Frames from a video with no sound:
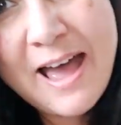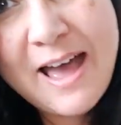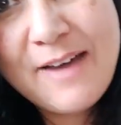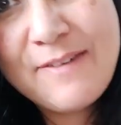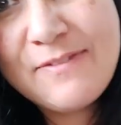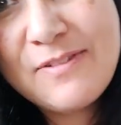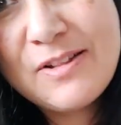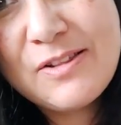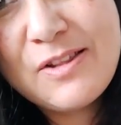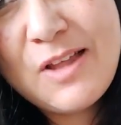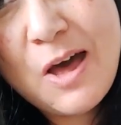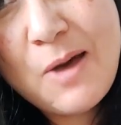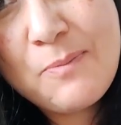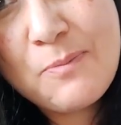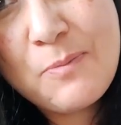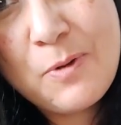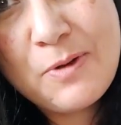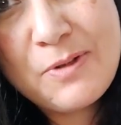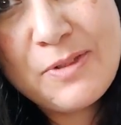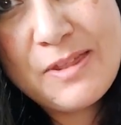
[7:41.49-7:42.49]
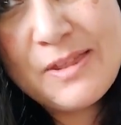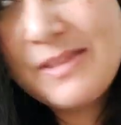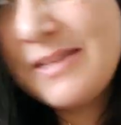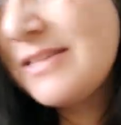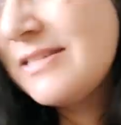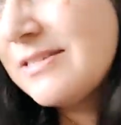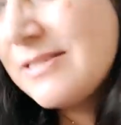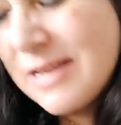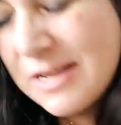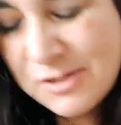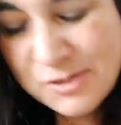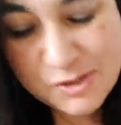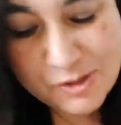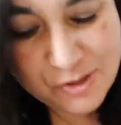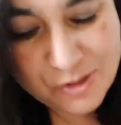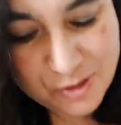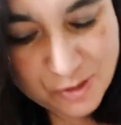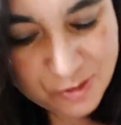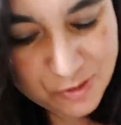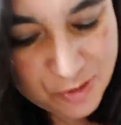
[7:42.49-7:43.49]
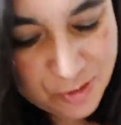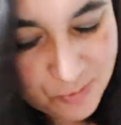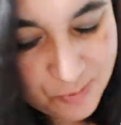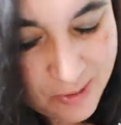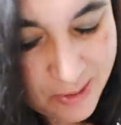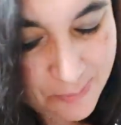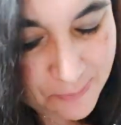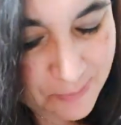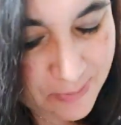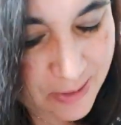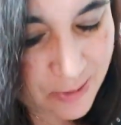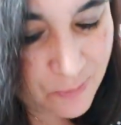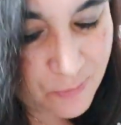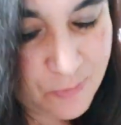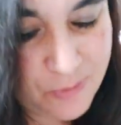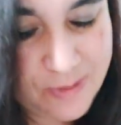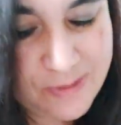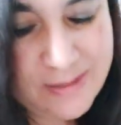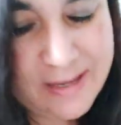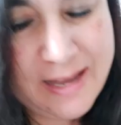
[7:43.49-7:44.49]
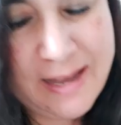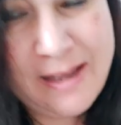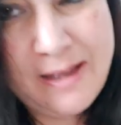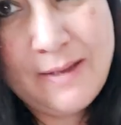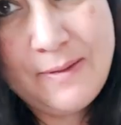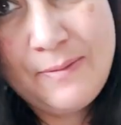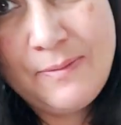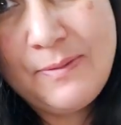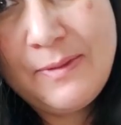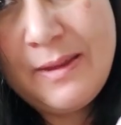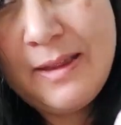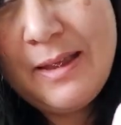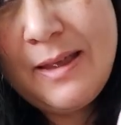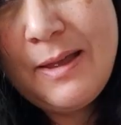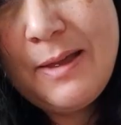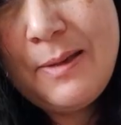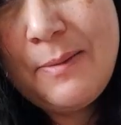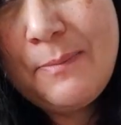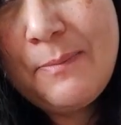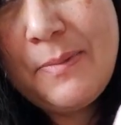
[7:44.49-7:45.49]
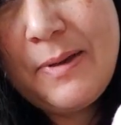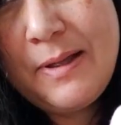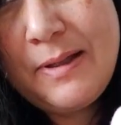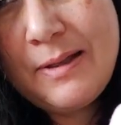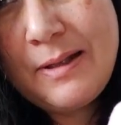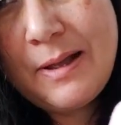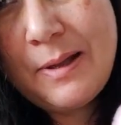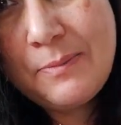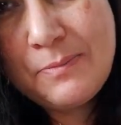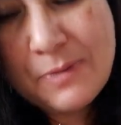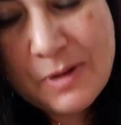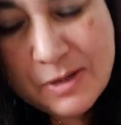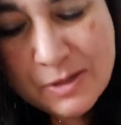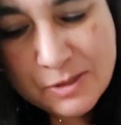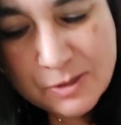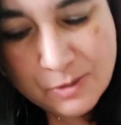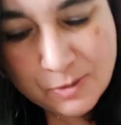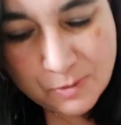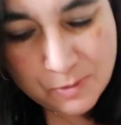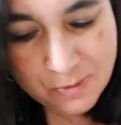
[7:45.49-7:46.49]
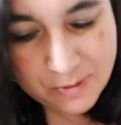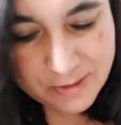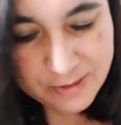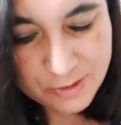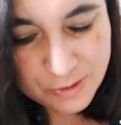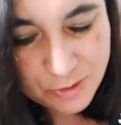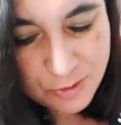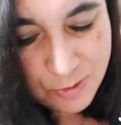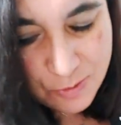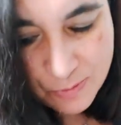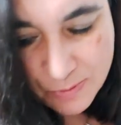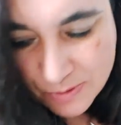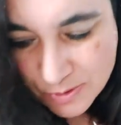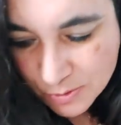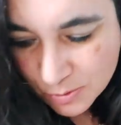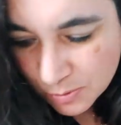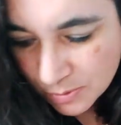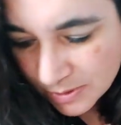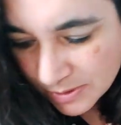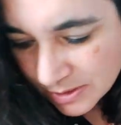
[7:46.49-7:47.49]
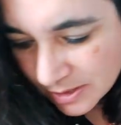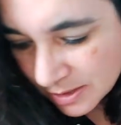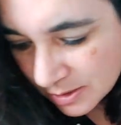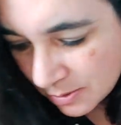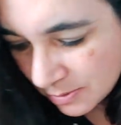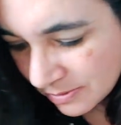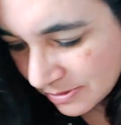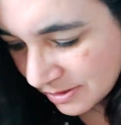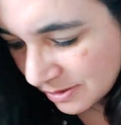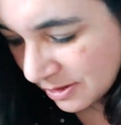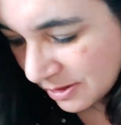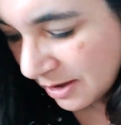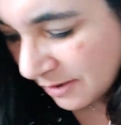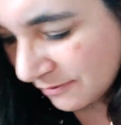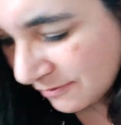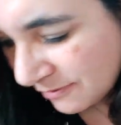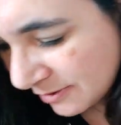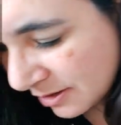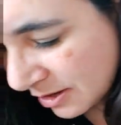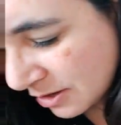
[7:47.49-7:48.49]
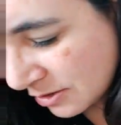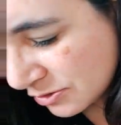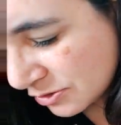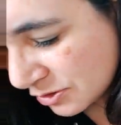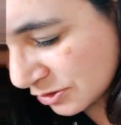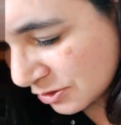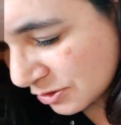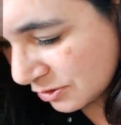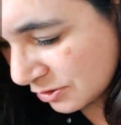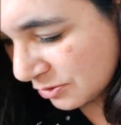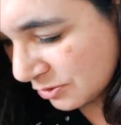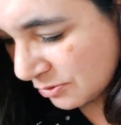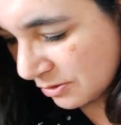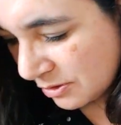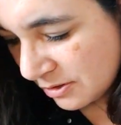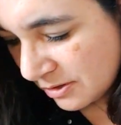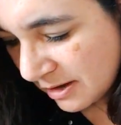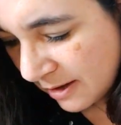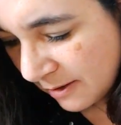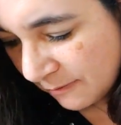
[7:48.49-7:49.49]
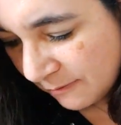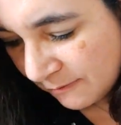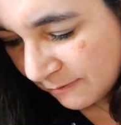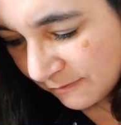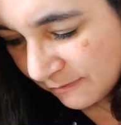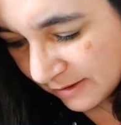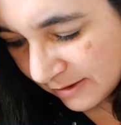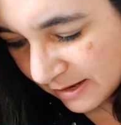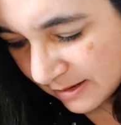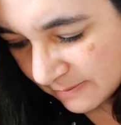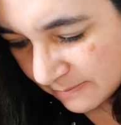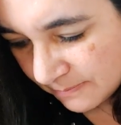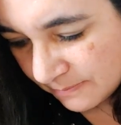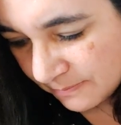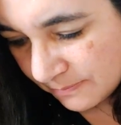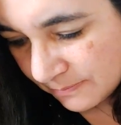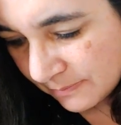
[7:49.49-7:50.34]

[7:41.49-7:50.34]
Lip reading: I have a lot more than this. I should show you my bin Monday. But I'm not quite sure which one to go with her outfit. I'll show you her outfit.